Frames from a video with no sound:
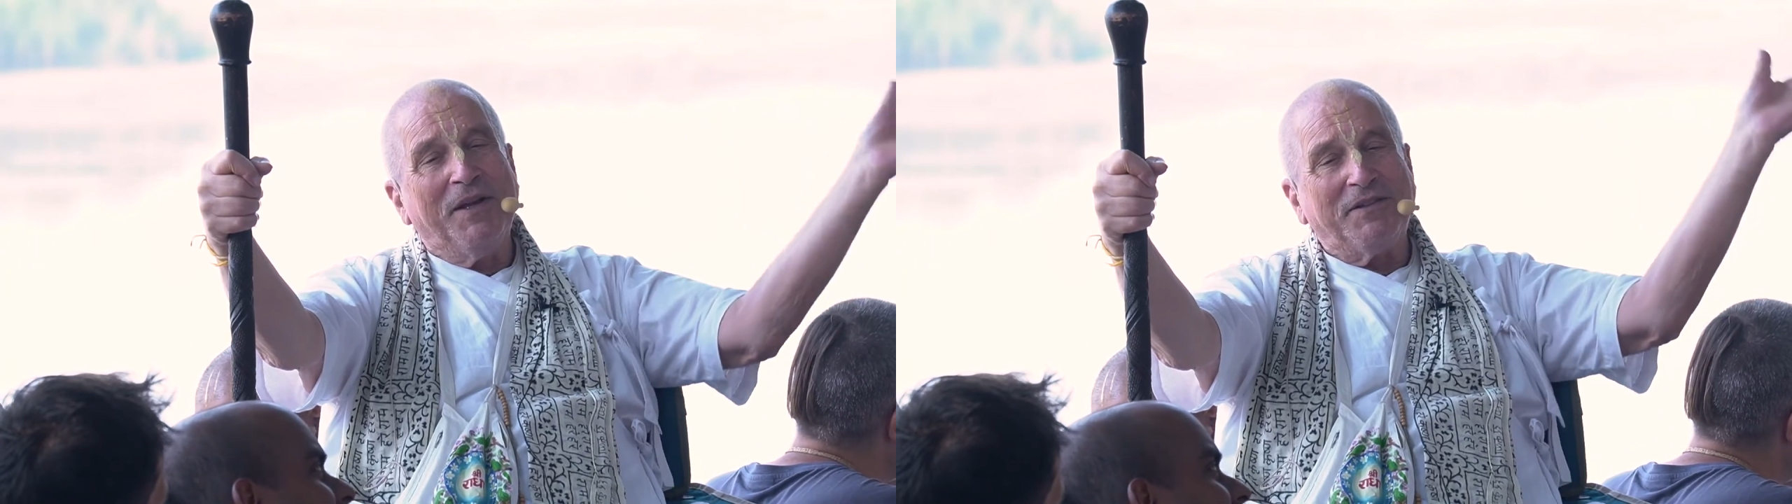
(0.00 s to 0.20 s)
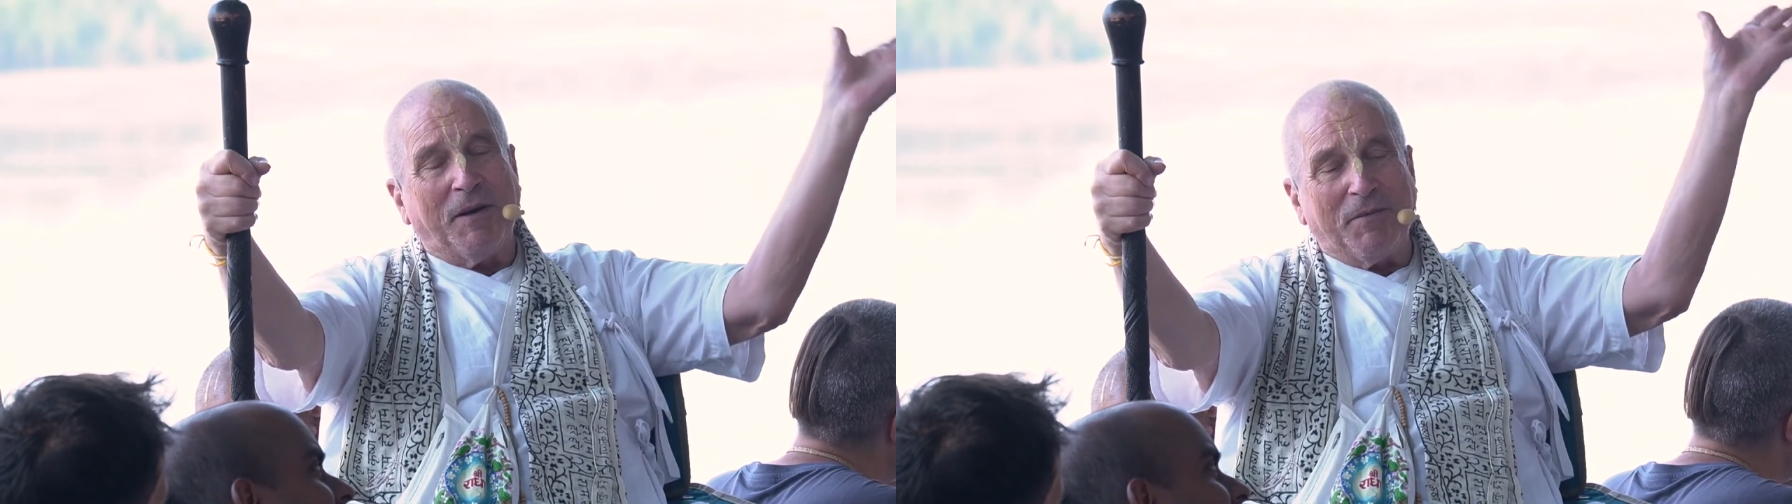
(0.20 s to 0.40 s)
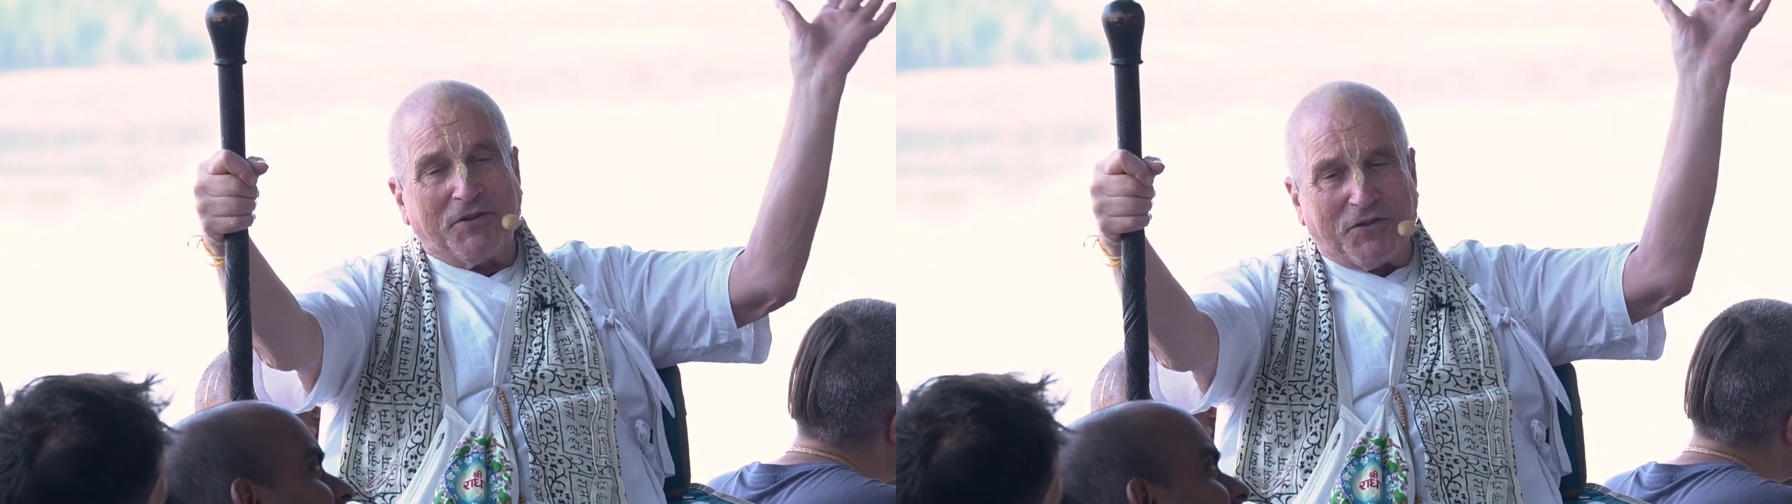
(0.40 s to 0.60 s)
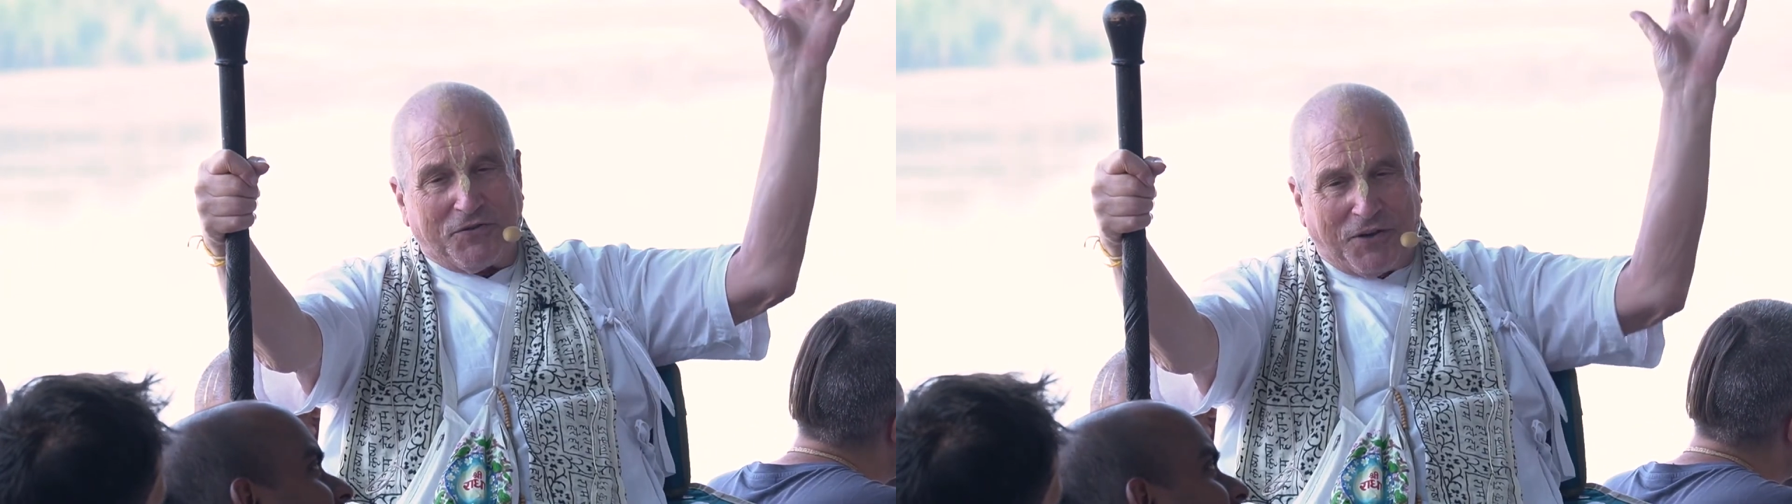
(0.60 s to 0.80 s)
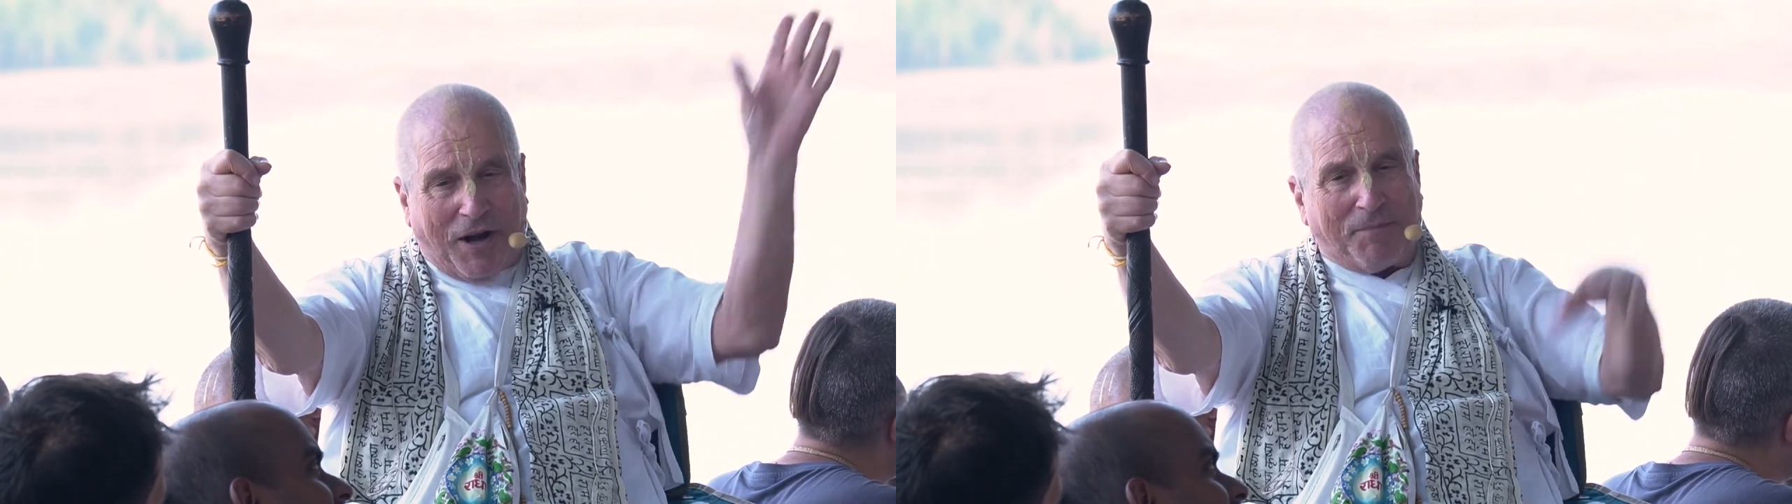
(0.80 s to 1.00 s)
temperature
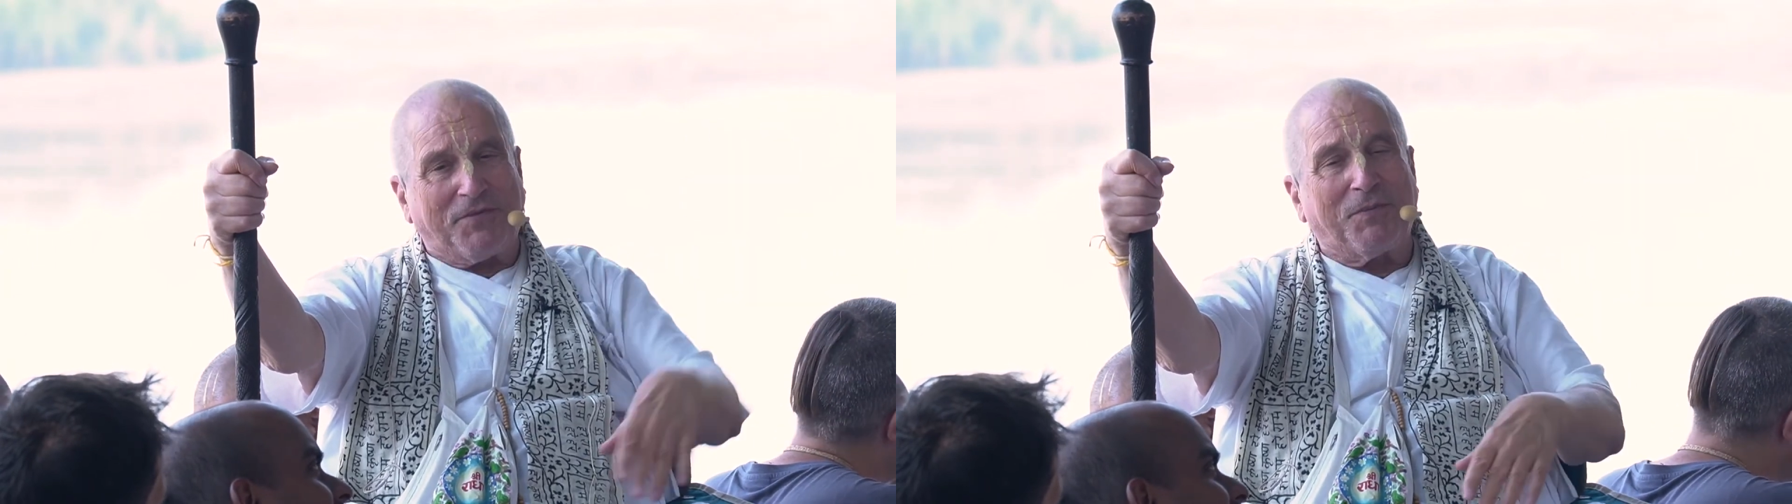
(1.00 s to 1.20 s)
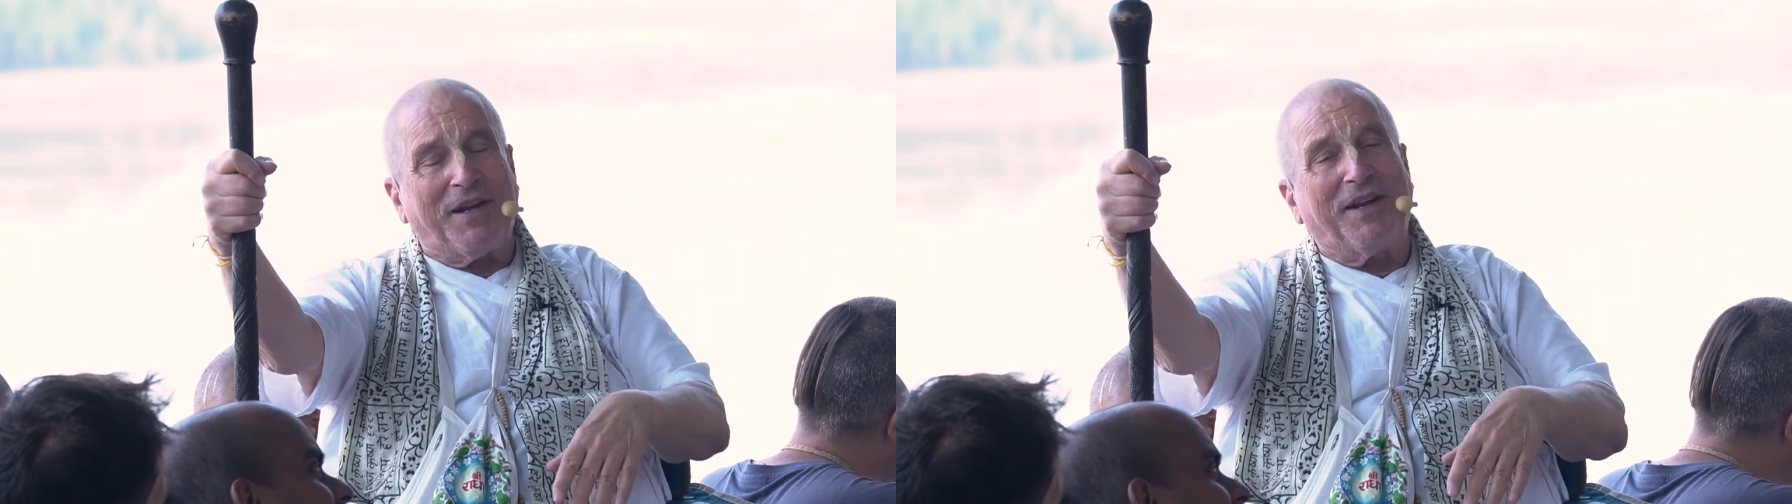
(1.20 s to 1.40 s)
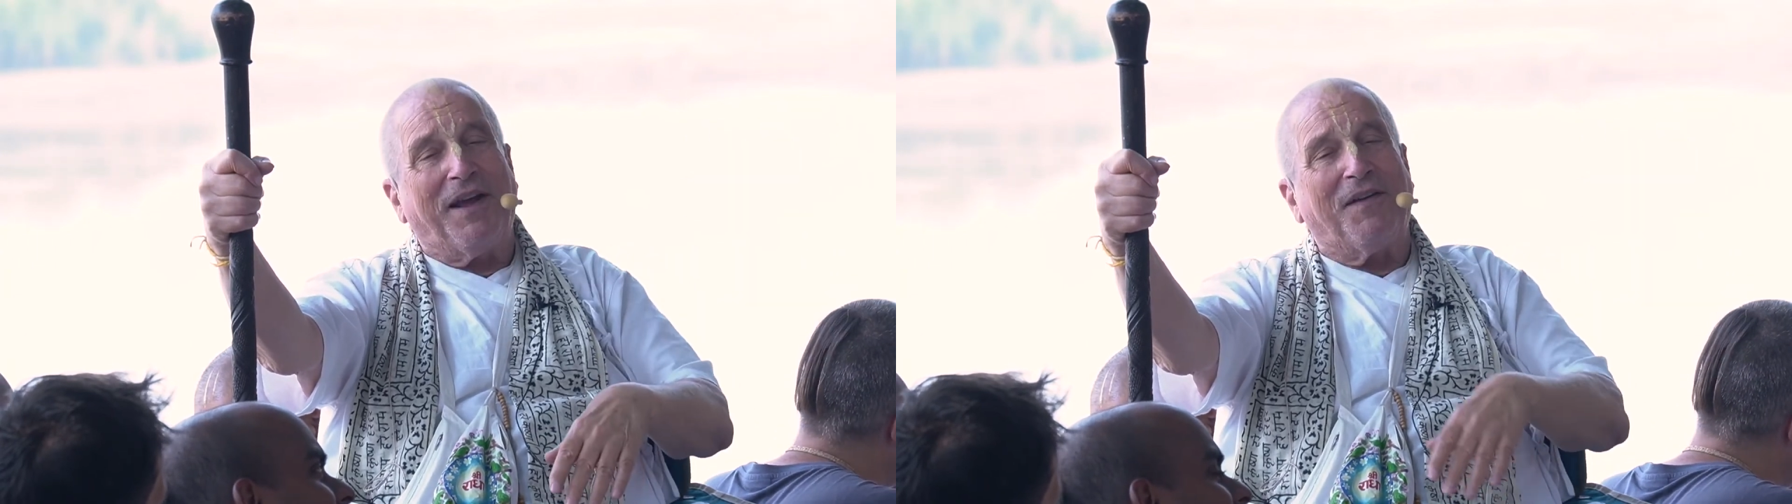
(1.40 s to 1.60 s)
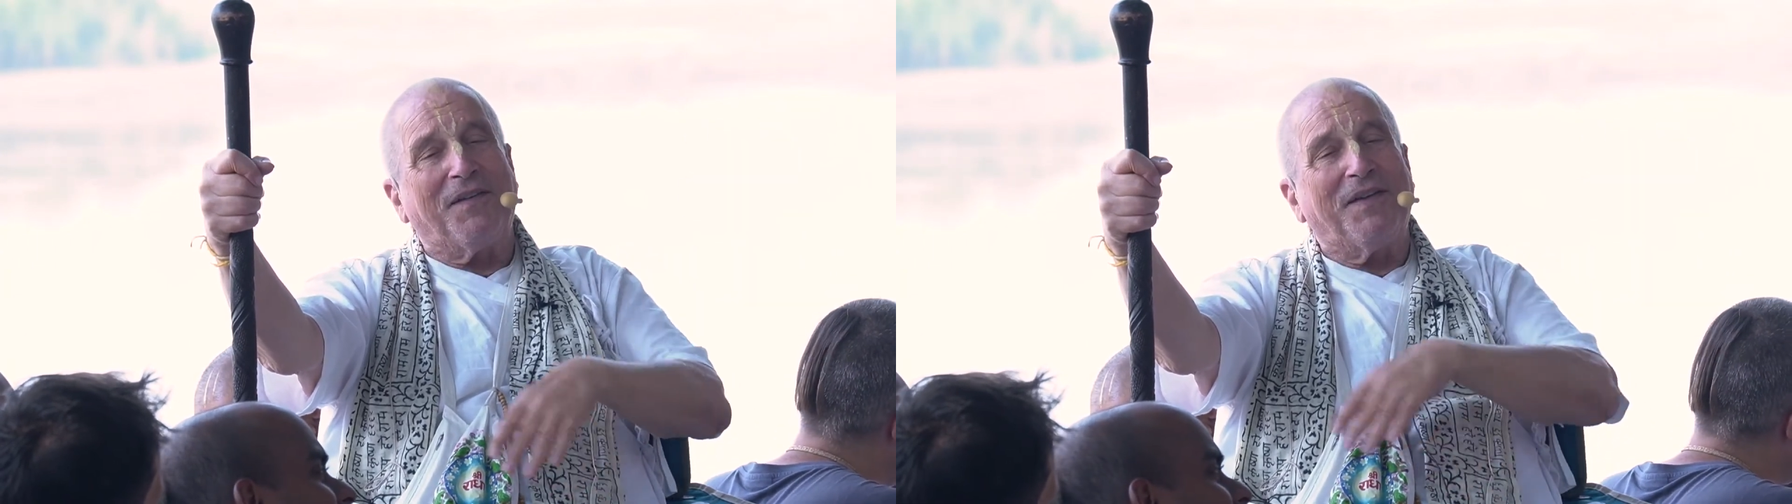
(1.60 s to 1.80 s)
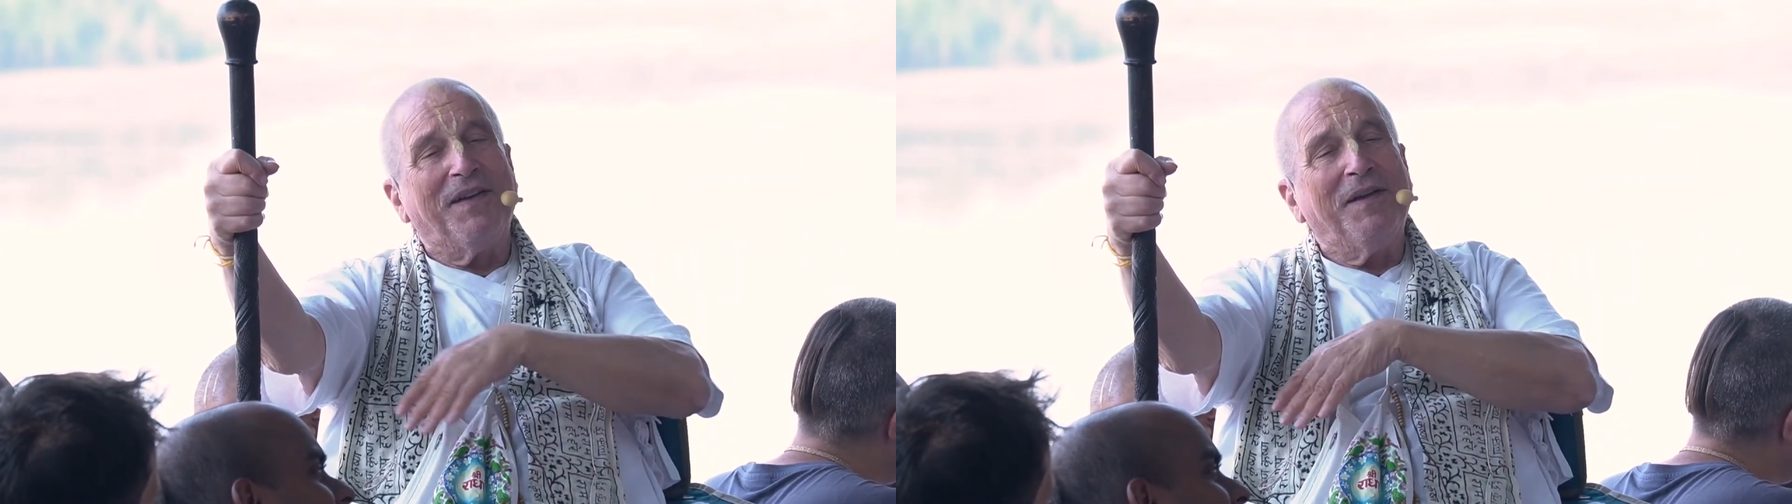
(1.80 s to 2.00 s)
drops way
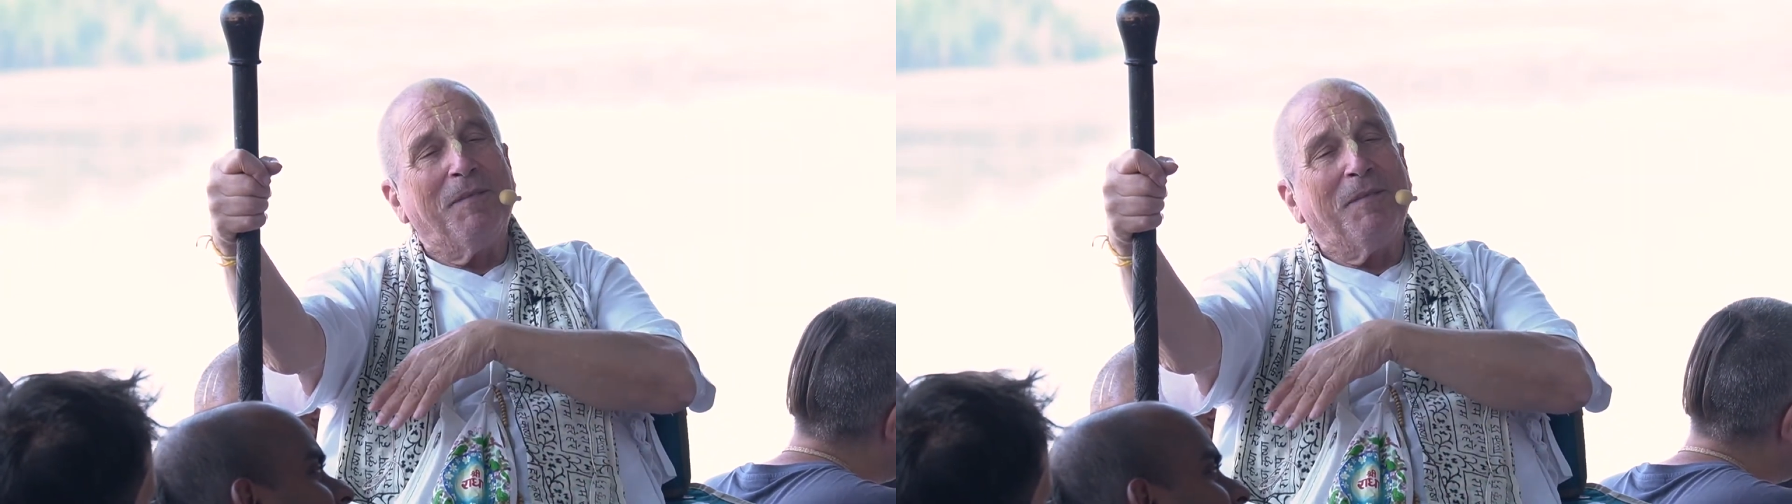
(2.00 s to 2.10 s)
down.